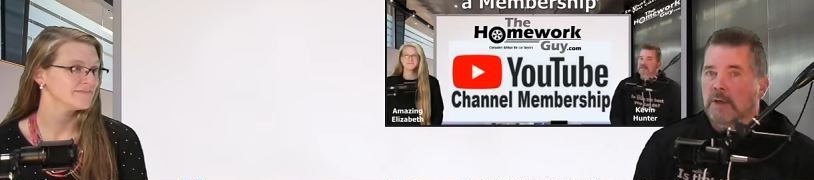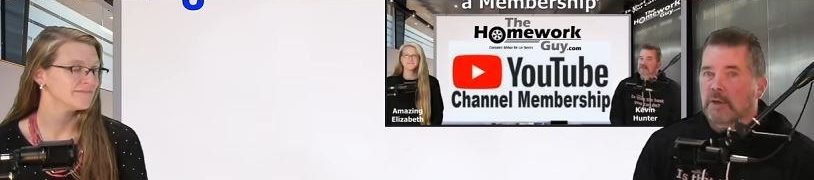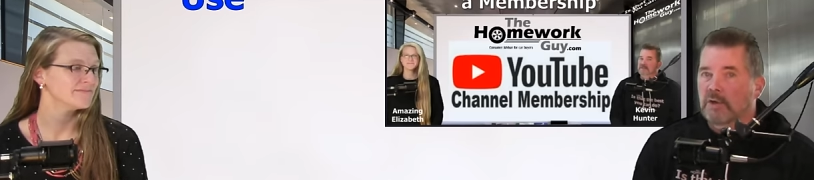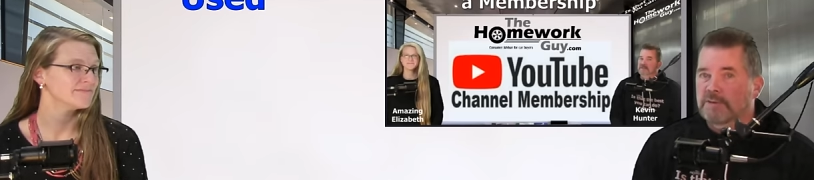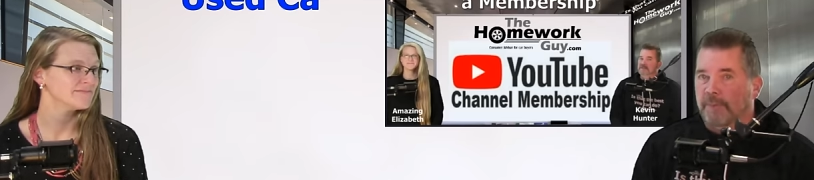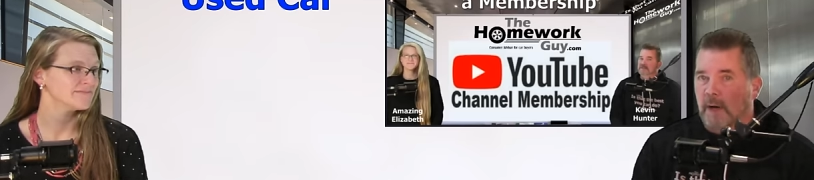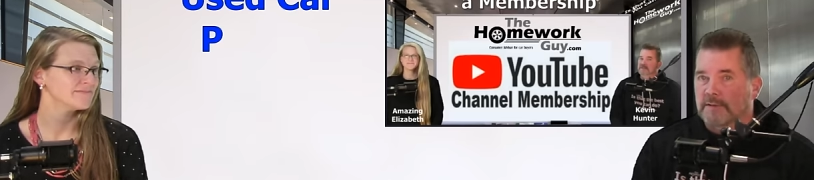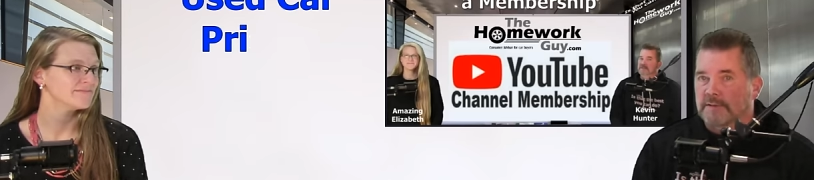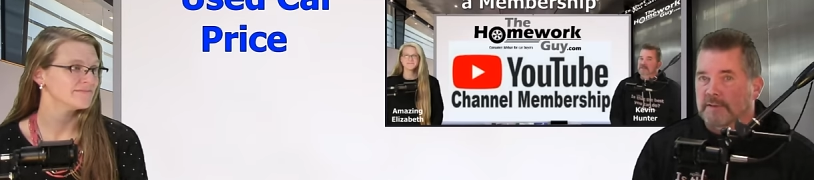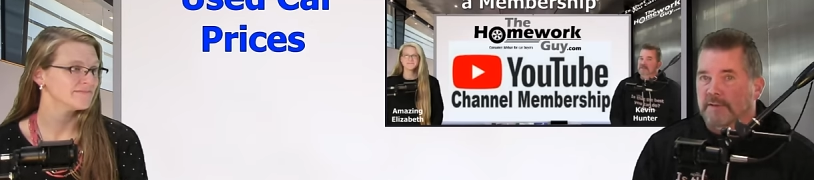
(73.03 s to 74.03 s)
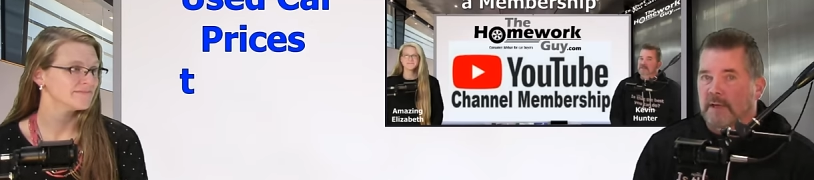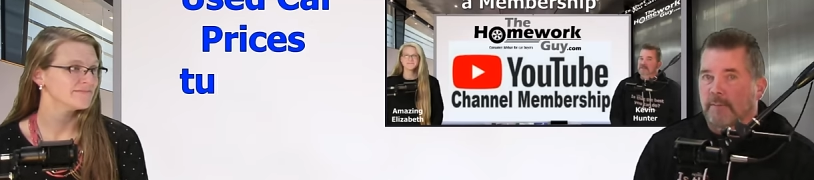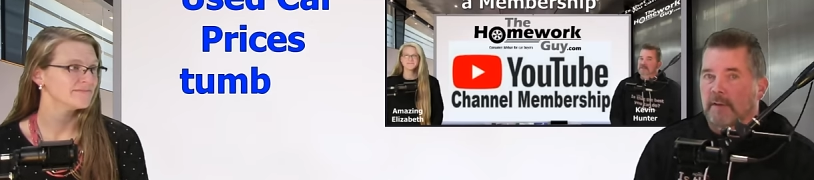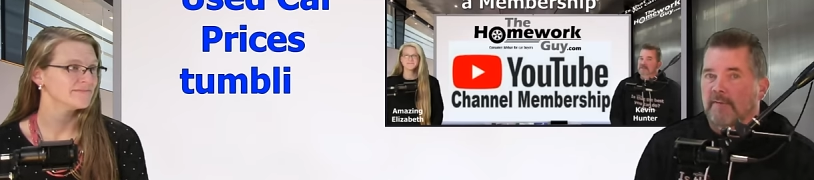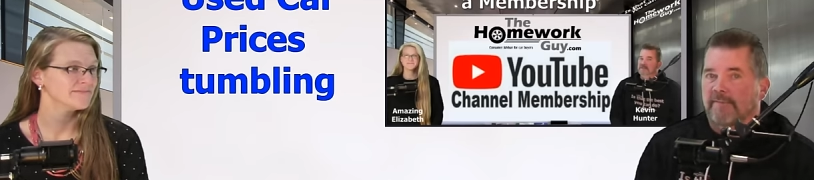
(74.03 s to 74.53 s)
Speaker 1: Used prices are
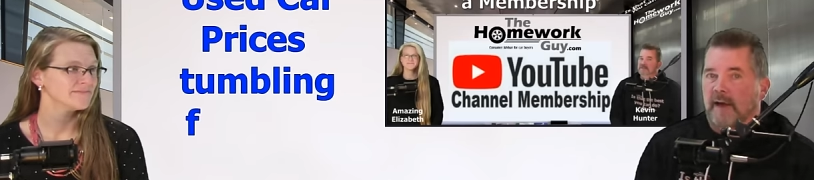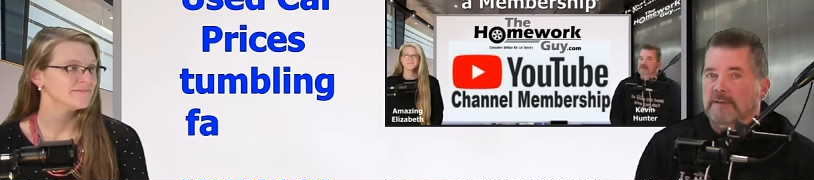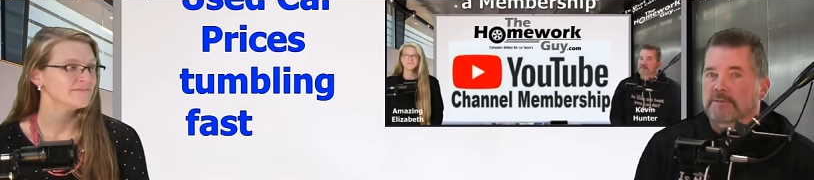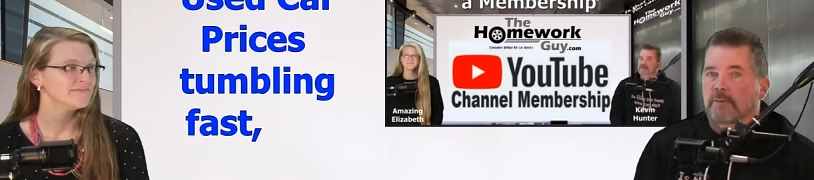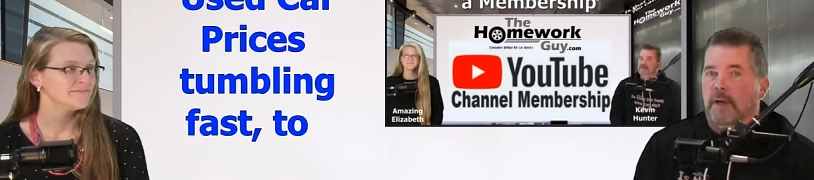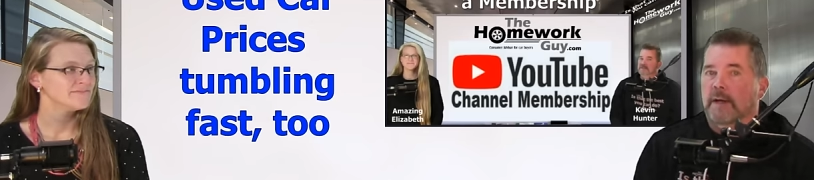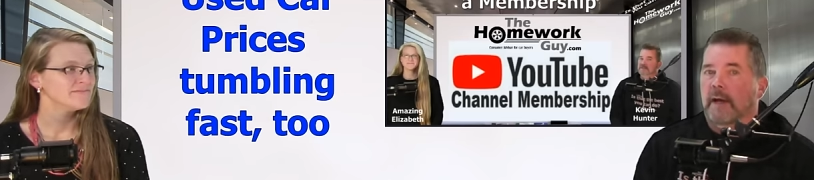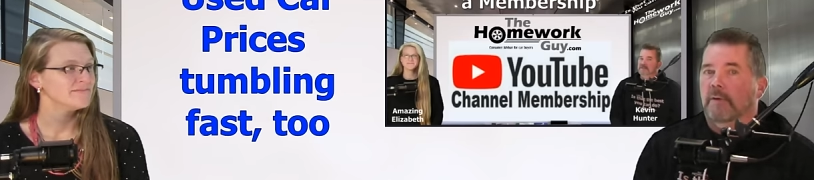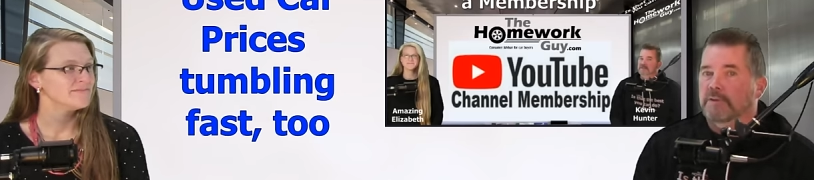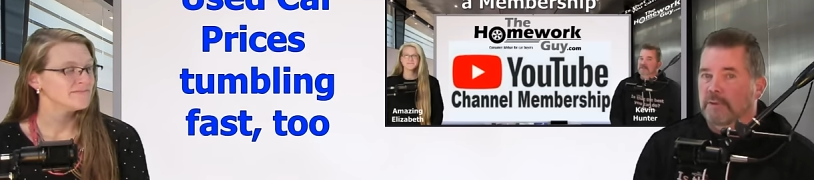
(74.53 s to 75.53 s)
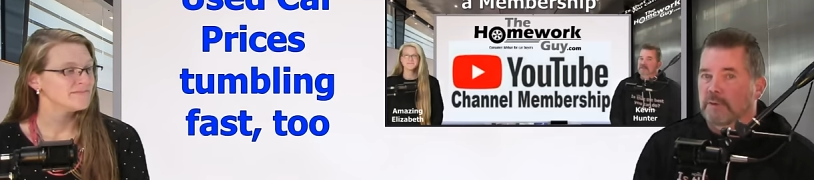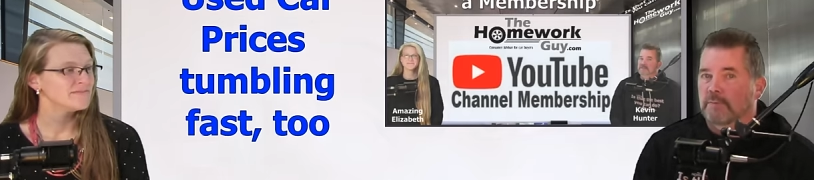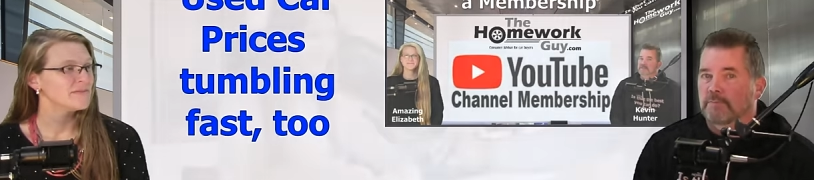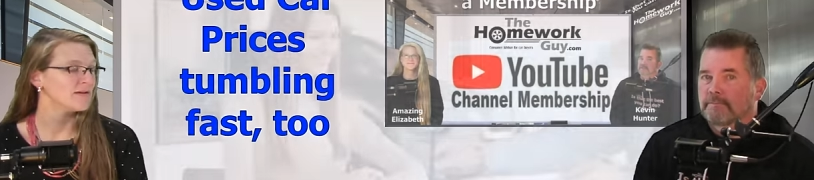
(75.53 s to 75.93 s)
tumbling fast right now, too.